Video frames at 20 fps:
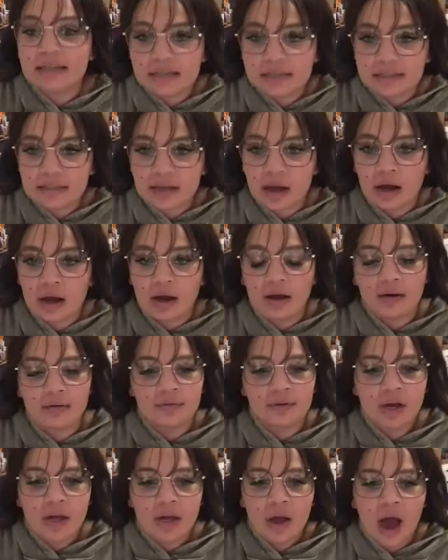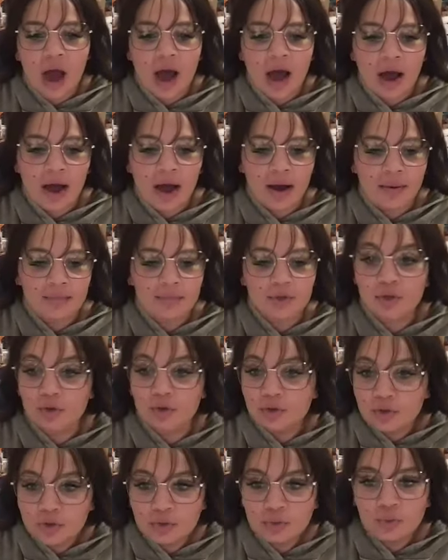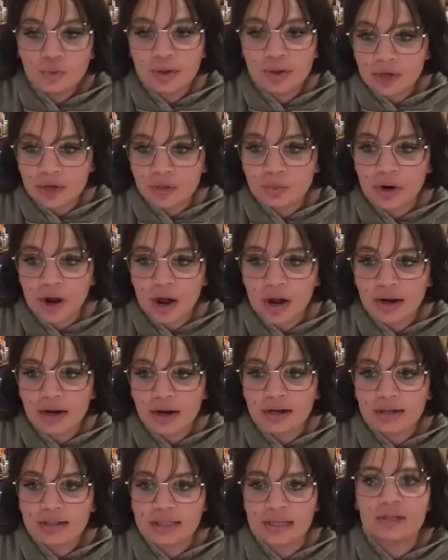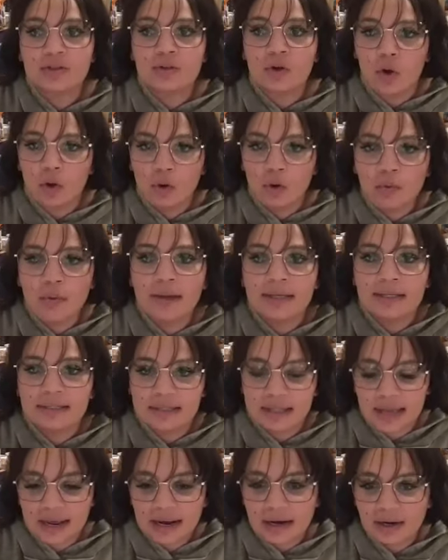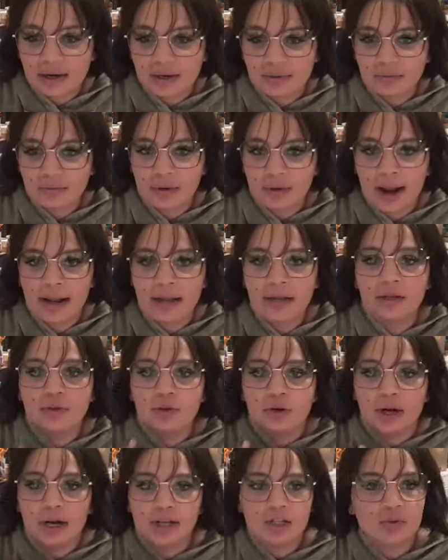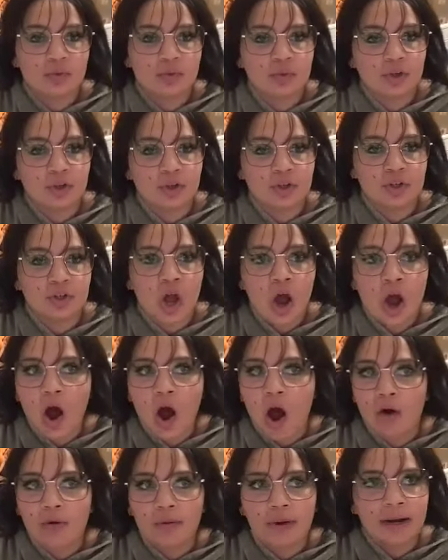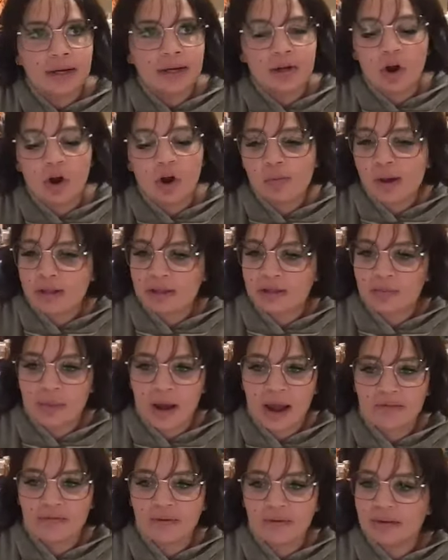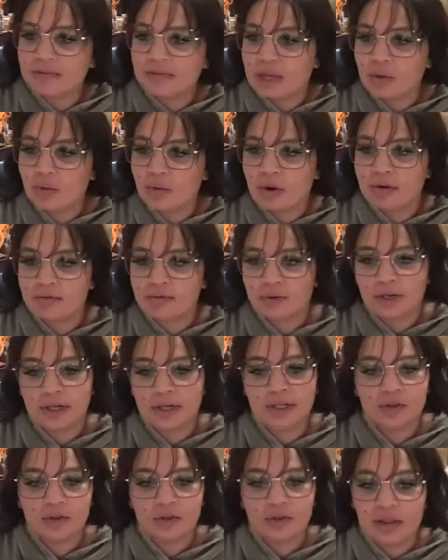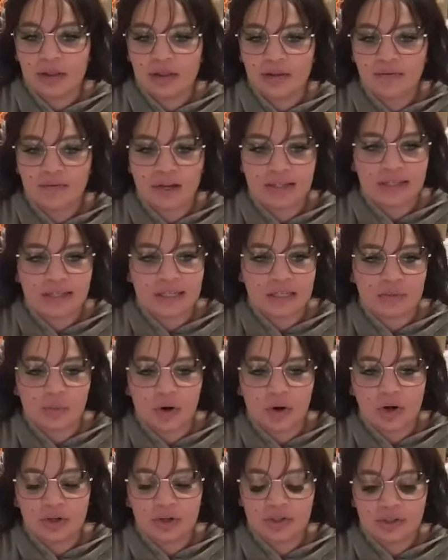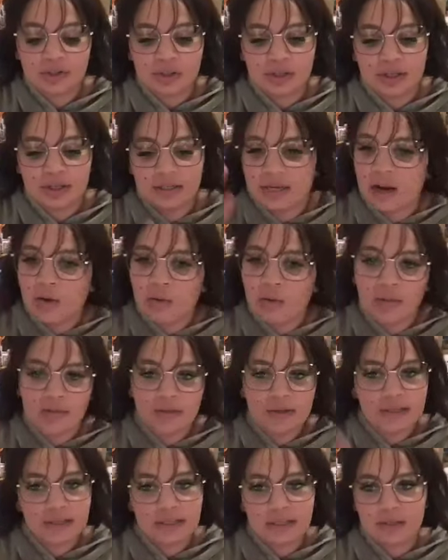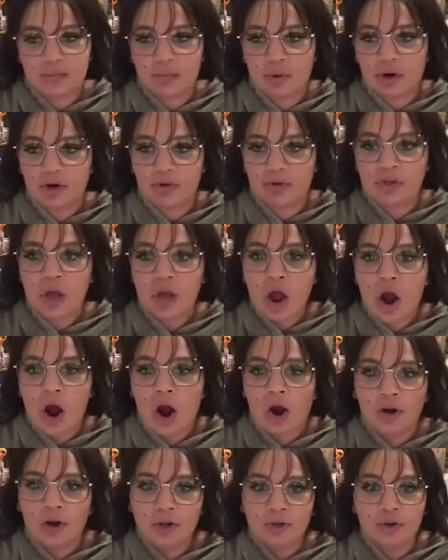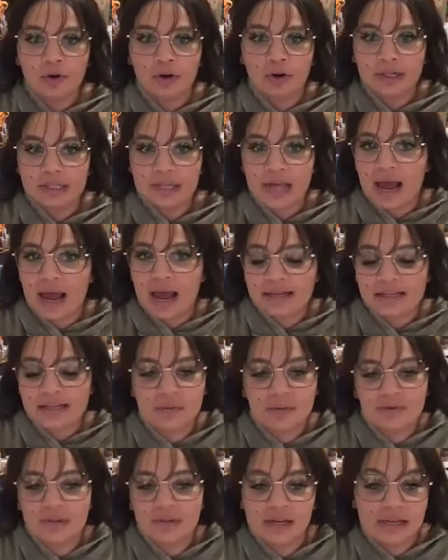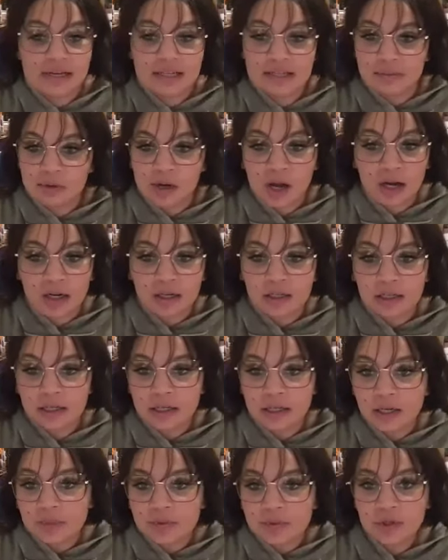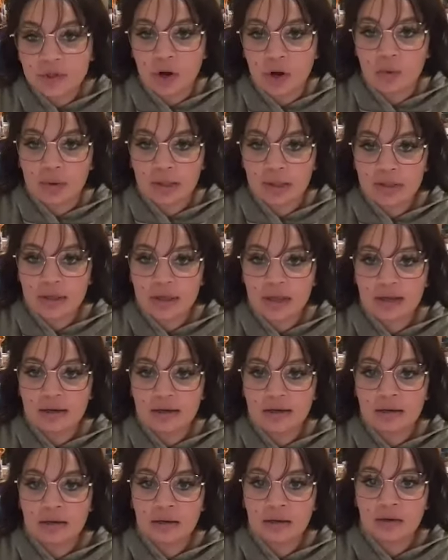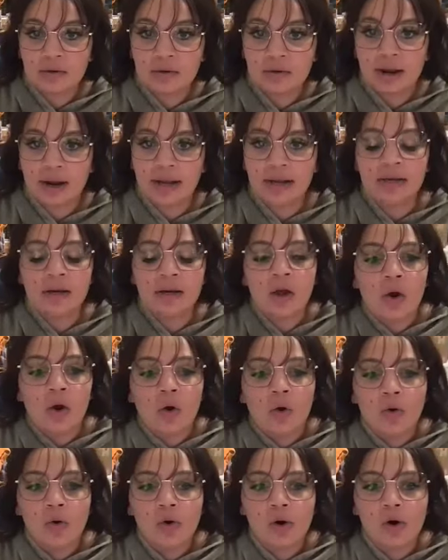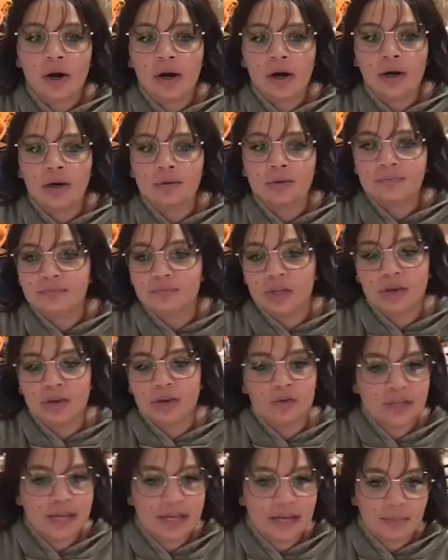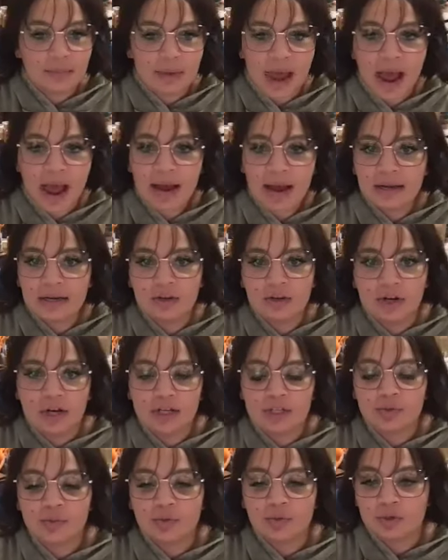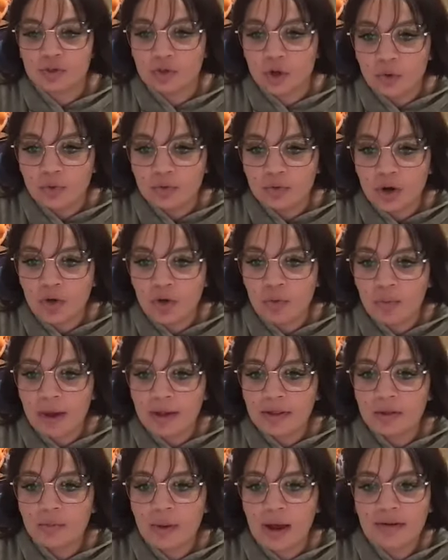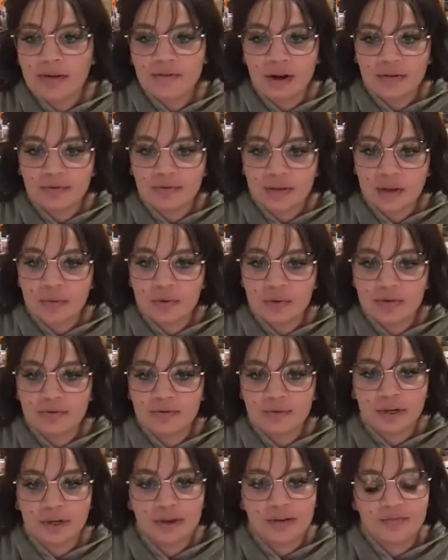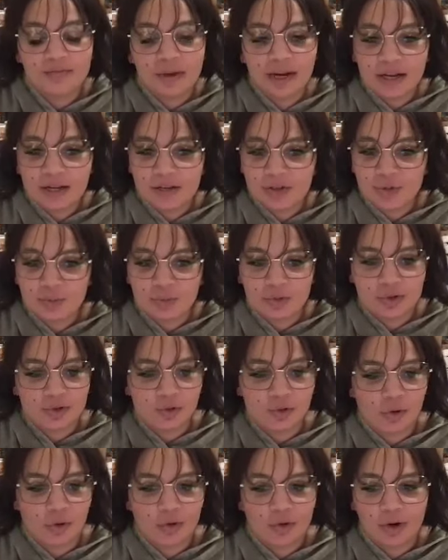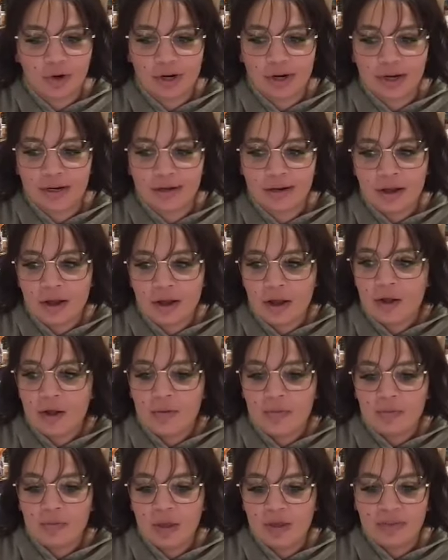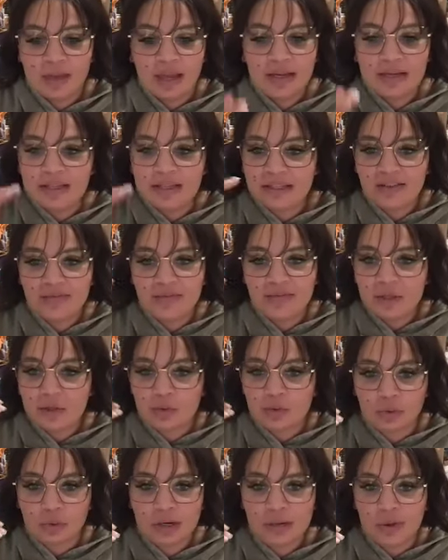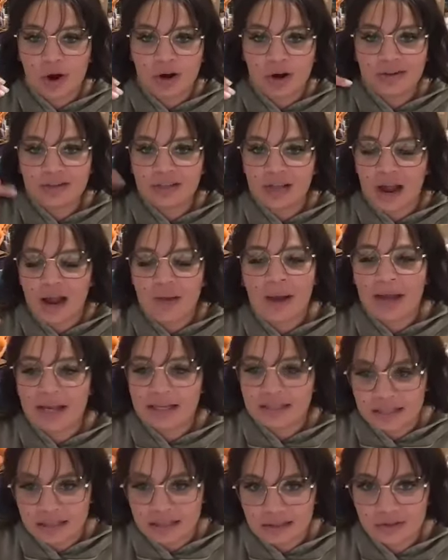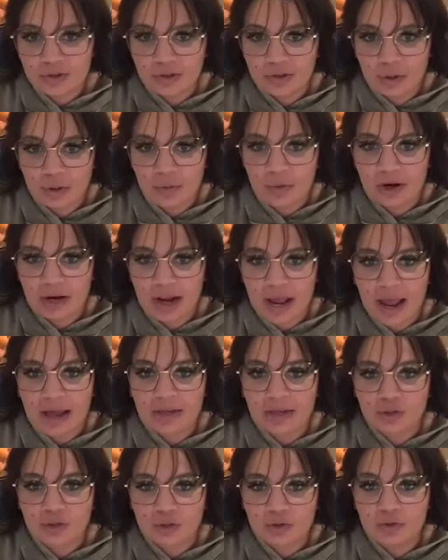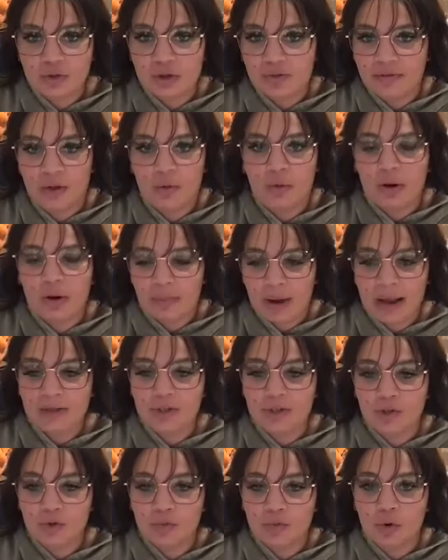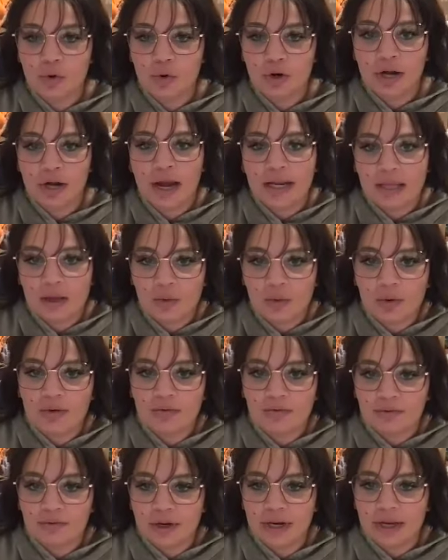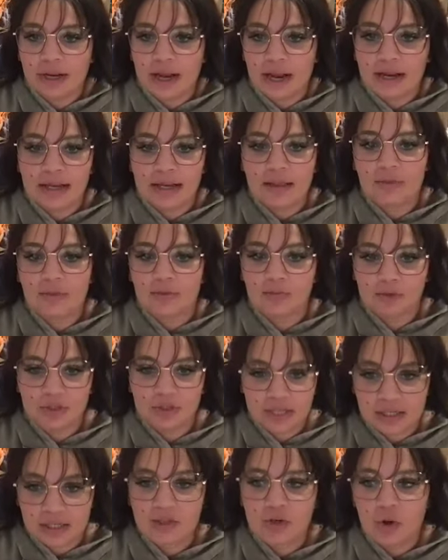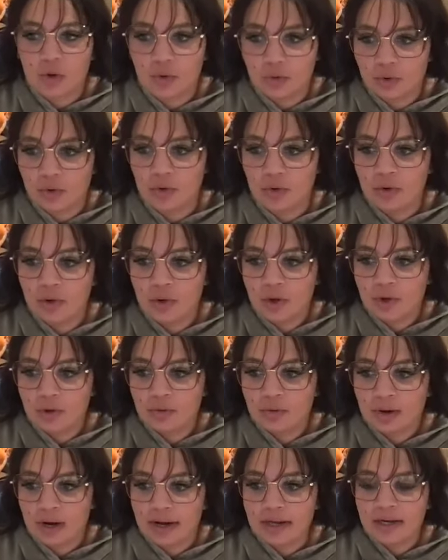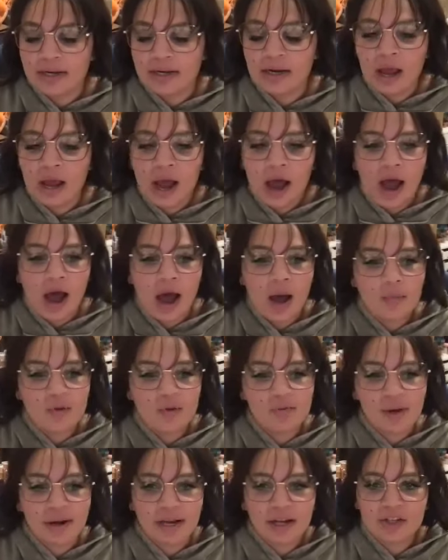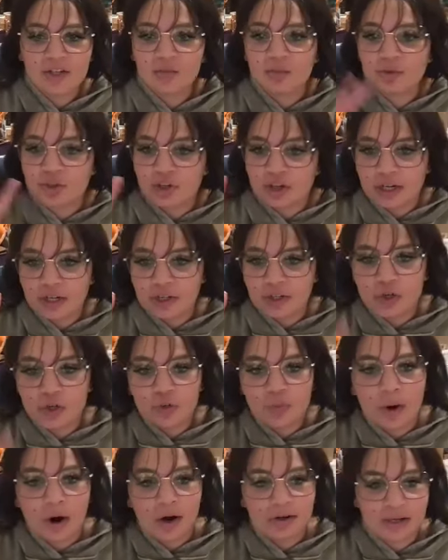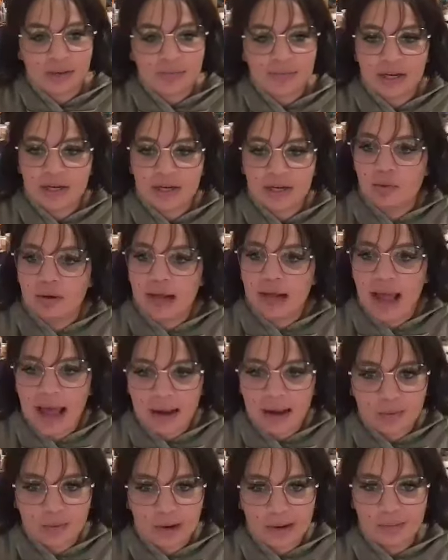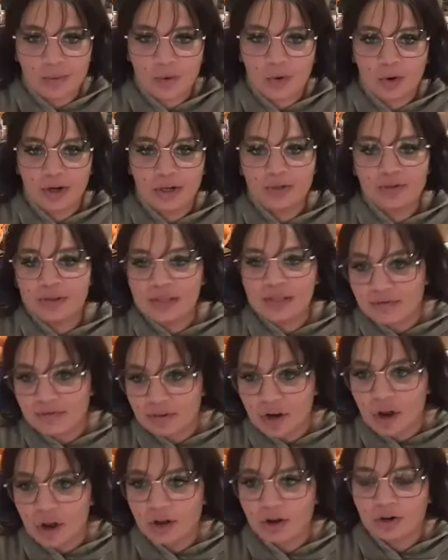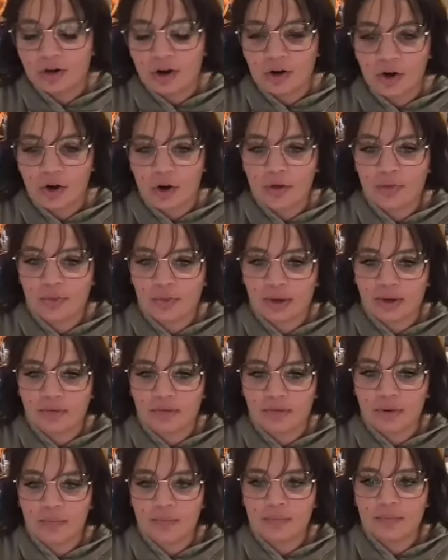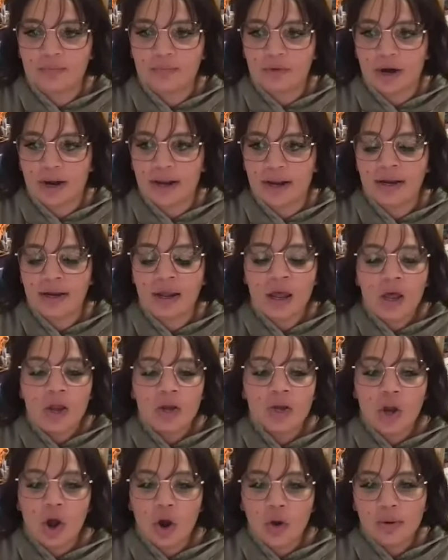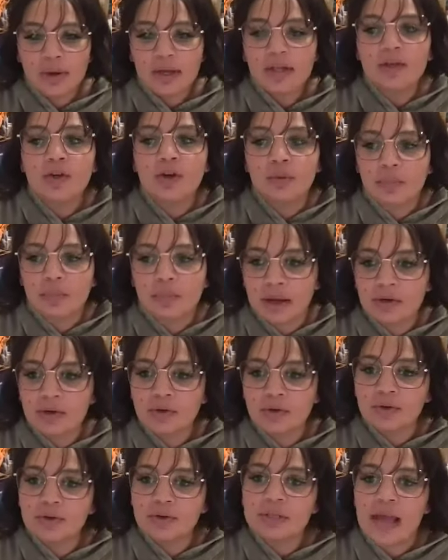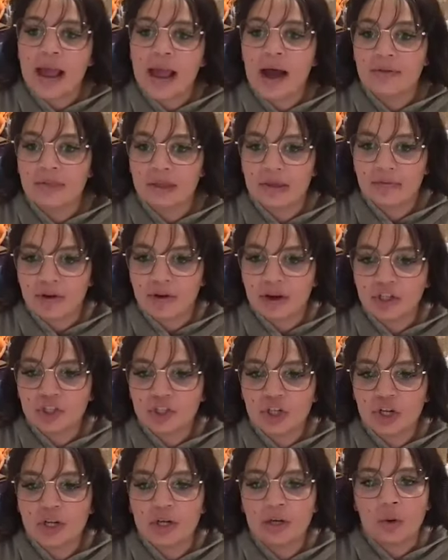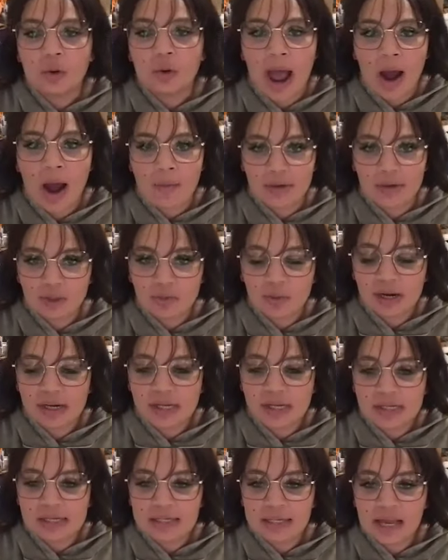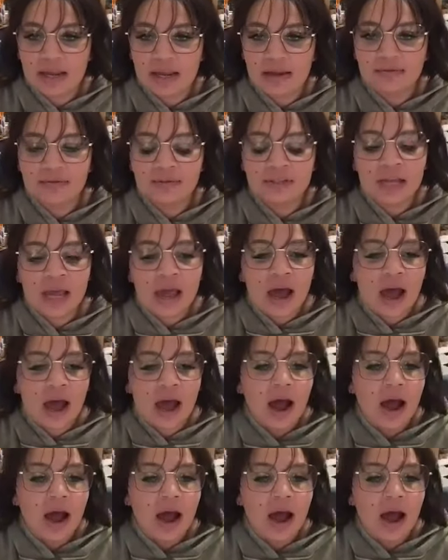ease of um, use with their products is always there, right? Your customers already know about the buy five, get one free. So now they've got six bars. They said, I want these six bars. Are you going to ask them if they need some cotton cleanups to go with it? Right. Or if you take it back and your customers don't know about the buy five get one free if my customer is ordering if they give me three bars i'm asking do they want to add if they want to buy two more and get one free and get six total right um, if my customers are getting two bars i'm saying you want to add one more and you save a dollar on all three of them right knowing your bundles how they function how much money it saves